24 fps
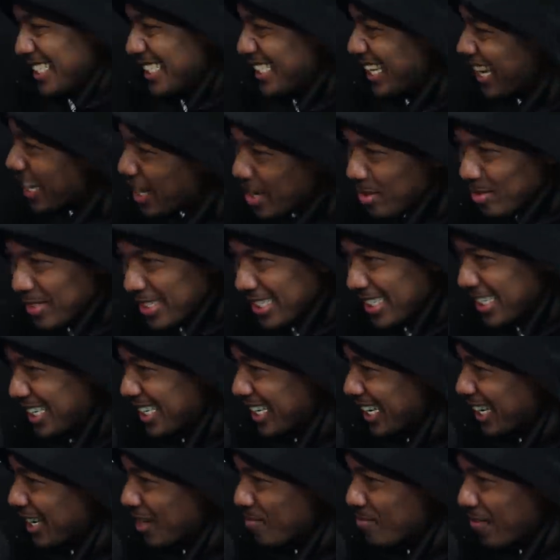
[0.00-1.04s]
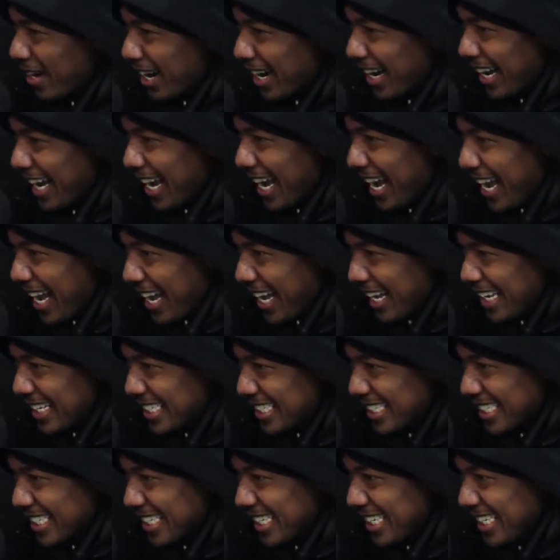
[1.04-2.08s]
Damn, she kicking my
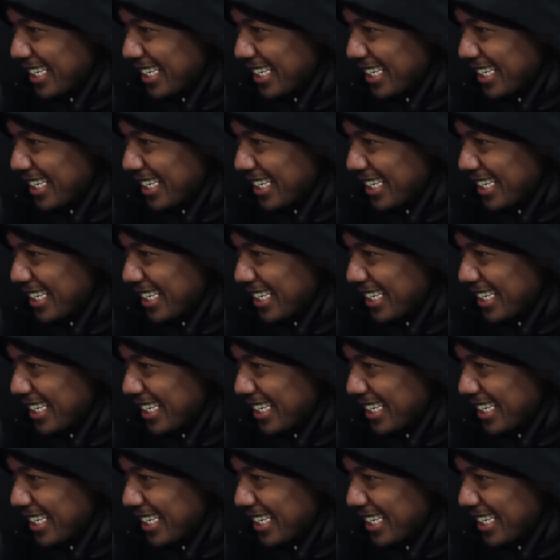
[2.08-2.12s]
ass.